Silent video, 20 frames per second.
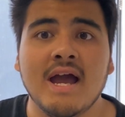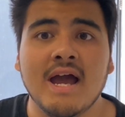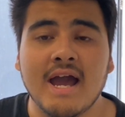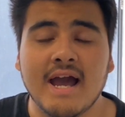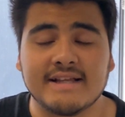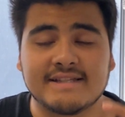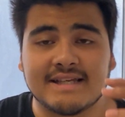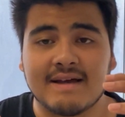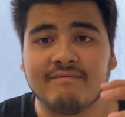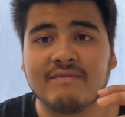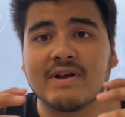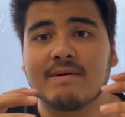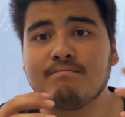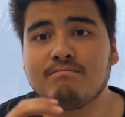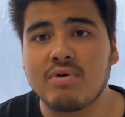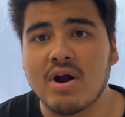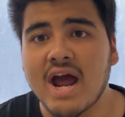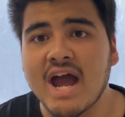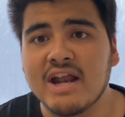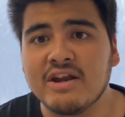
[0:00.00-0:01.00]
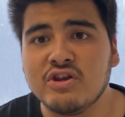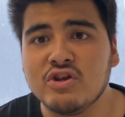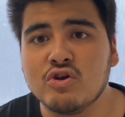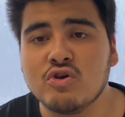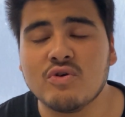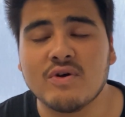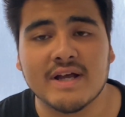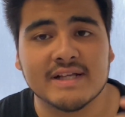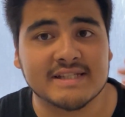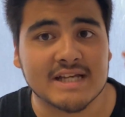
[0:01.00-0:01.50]
It's something brand new,
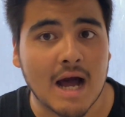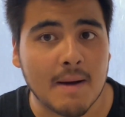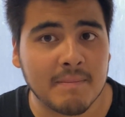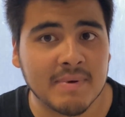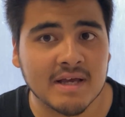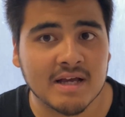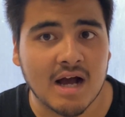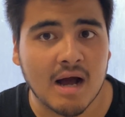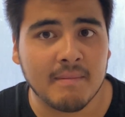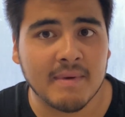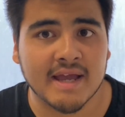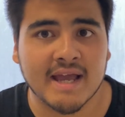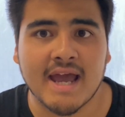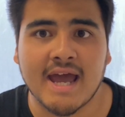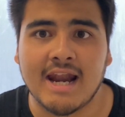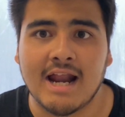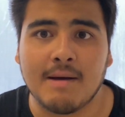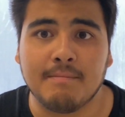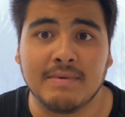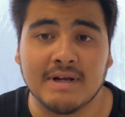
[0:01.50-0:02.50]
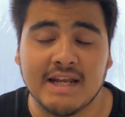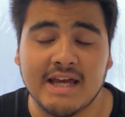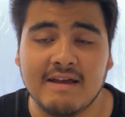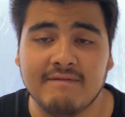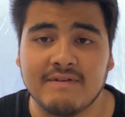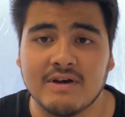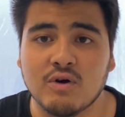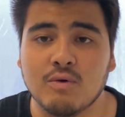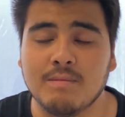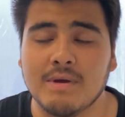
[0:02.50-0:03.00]
it's up and coming, and I believe
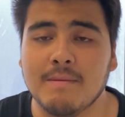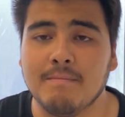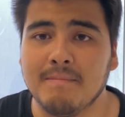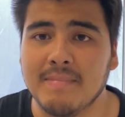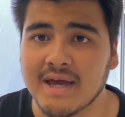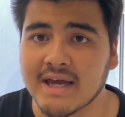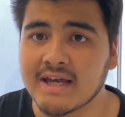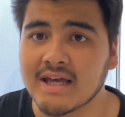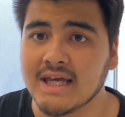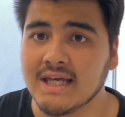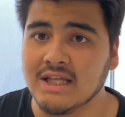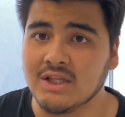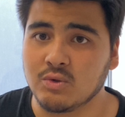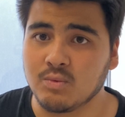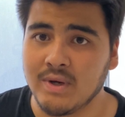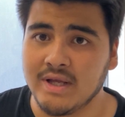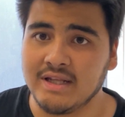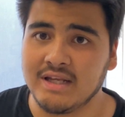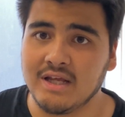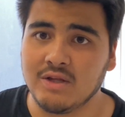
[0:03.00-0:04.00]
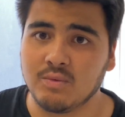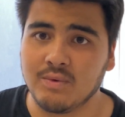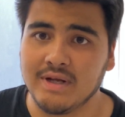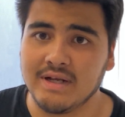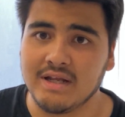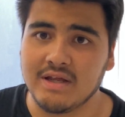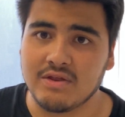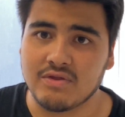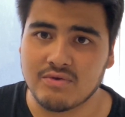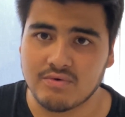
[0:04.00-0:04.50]
it will be big in
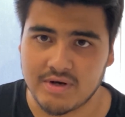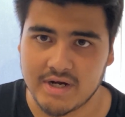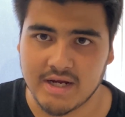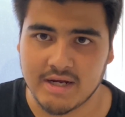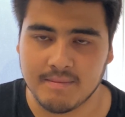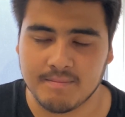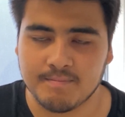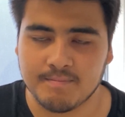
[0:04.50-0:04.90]
2023.